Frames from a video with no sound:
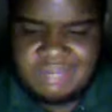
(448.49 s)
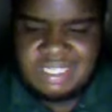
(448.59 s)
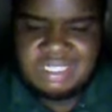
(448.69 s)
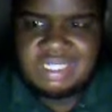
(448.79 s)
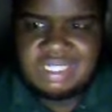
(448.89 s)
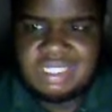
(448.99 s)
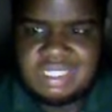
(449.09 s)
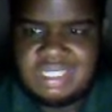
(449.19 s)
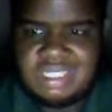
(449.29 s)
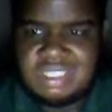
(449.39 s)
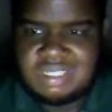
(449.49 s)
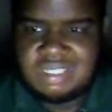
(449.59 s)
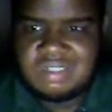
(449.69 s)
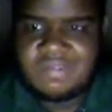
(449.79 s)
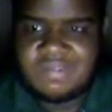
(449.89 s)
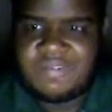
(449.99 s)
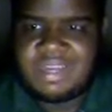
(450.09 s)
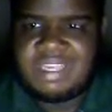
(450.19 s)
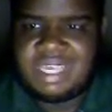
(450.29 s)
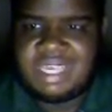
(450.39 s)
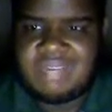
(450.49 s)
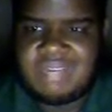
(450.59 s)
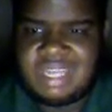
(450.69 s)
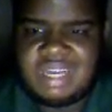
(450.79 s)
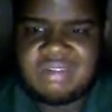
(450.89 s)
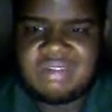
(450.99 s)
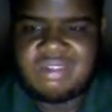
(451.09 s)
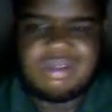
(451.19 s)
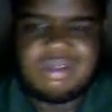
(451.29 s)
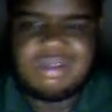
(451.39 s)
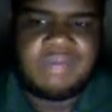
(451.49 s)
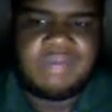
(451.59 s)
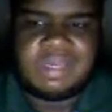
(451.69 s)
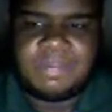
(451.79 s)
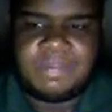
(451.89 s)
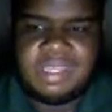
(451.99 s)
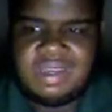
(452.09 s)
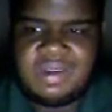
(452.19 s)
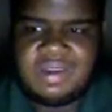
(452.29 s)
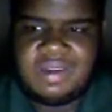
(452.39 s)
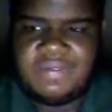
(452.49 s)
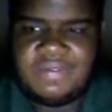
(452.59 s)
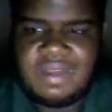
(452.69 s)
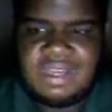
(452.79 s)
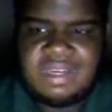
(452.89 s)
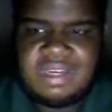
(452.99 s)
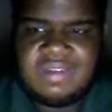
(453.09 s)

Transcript: If it's for Super Nintendo, GBA, or Sega Genesis,